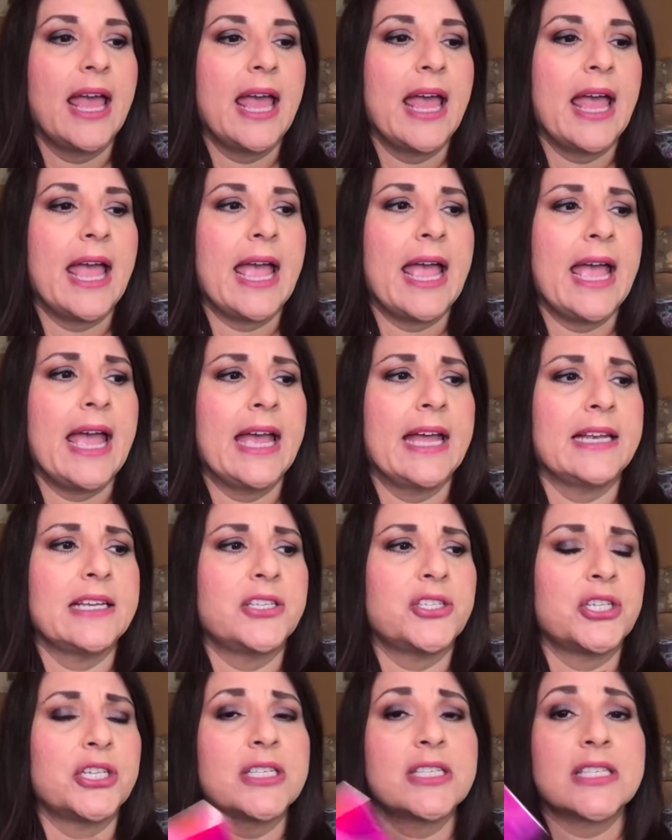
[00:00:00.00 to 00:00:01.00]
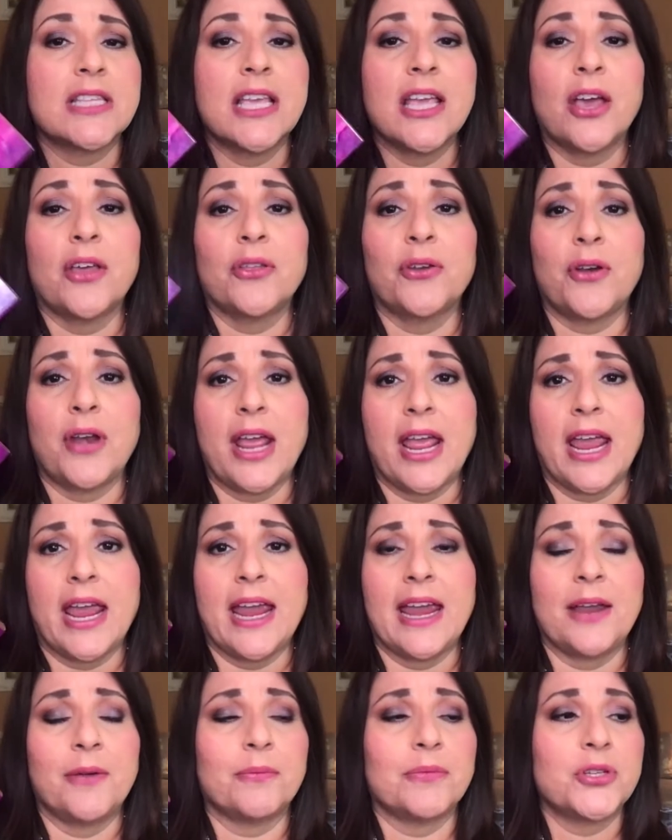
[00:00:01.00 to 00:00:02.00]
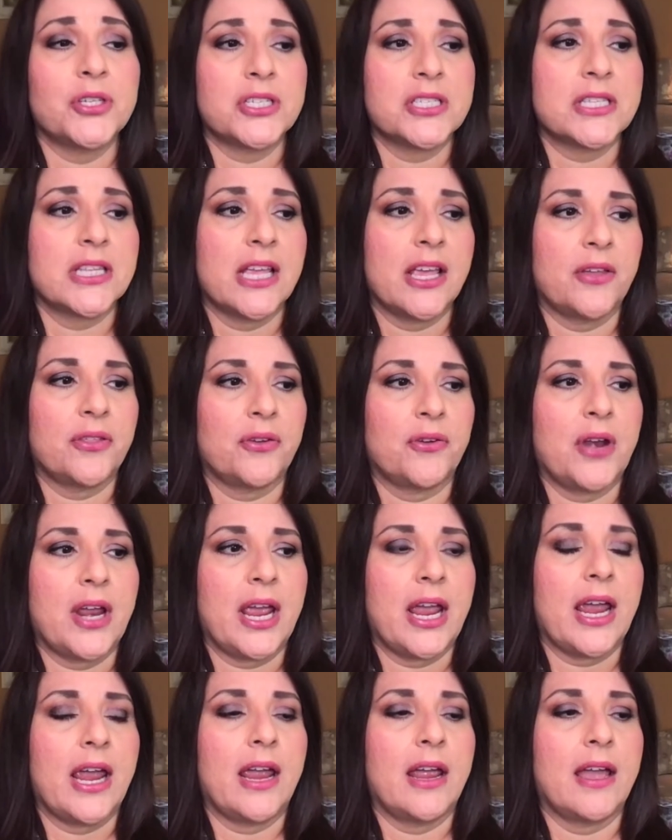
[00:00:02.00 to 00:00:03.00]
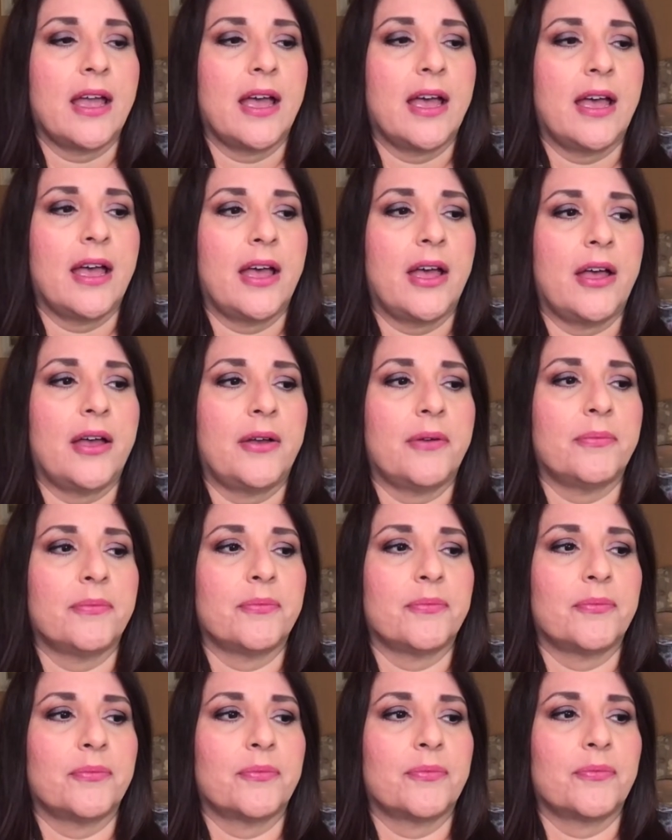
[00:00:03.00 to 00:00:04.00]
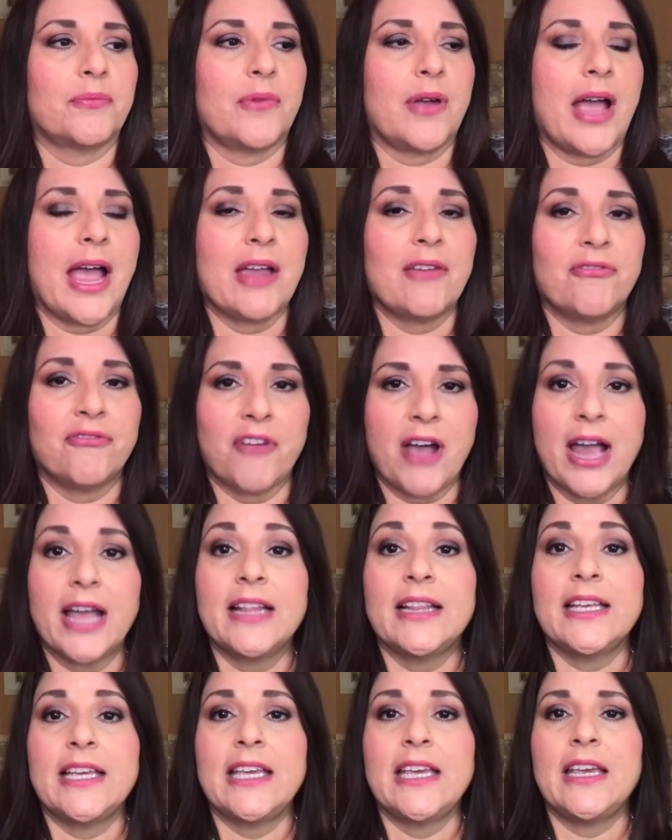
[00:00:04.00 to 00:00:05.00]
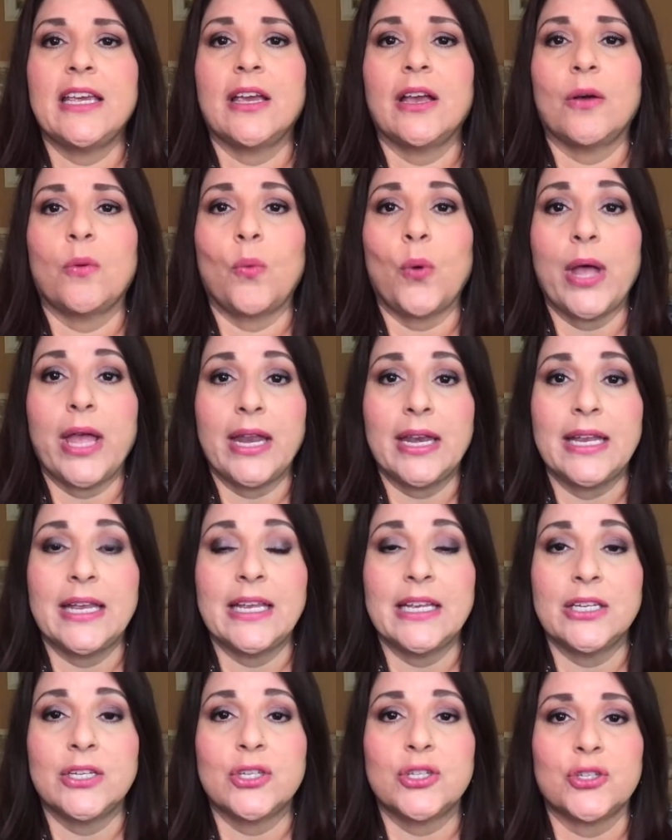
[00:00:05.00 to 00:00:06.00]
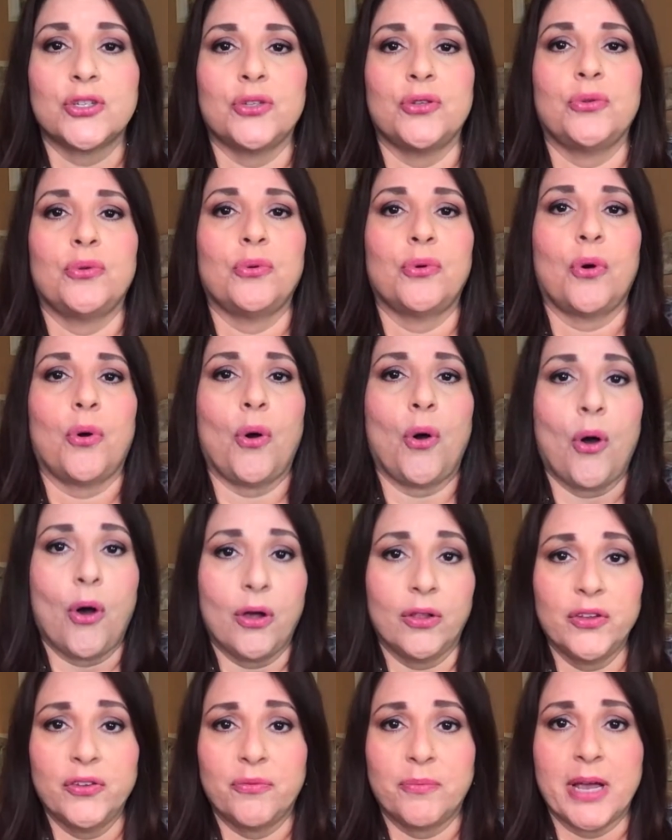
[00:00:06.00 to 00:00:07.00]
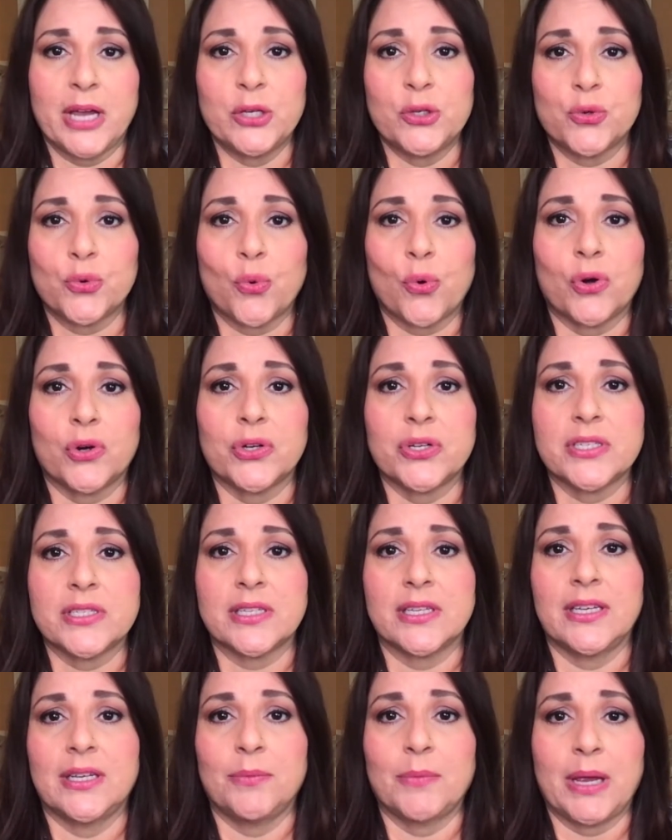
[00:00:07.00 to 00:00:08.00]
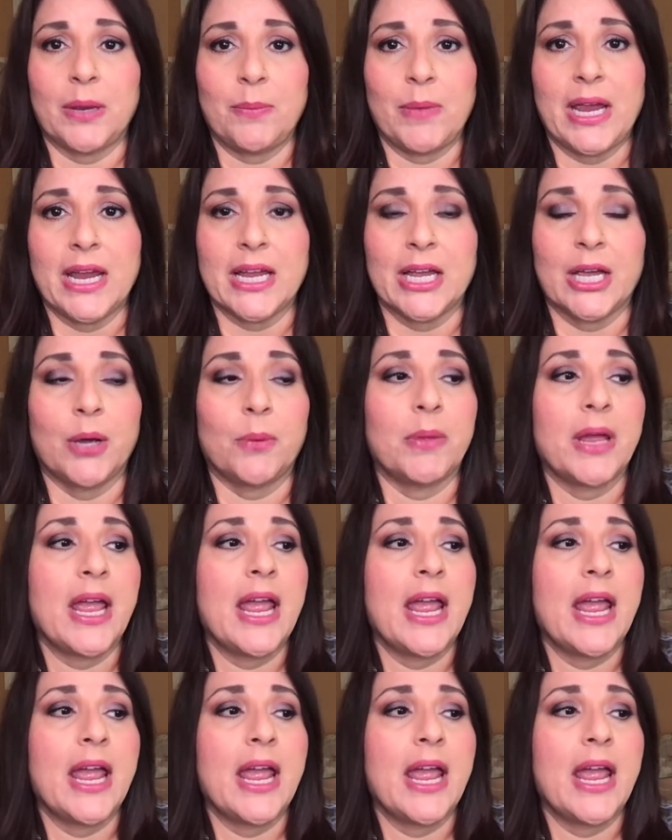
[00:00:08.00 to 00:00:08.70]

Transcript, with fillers: And just the other day, just the other day, uh, I finally went into all of my drawers in my makeup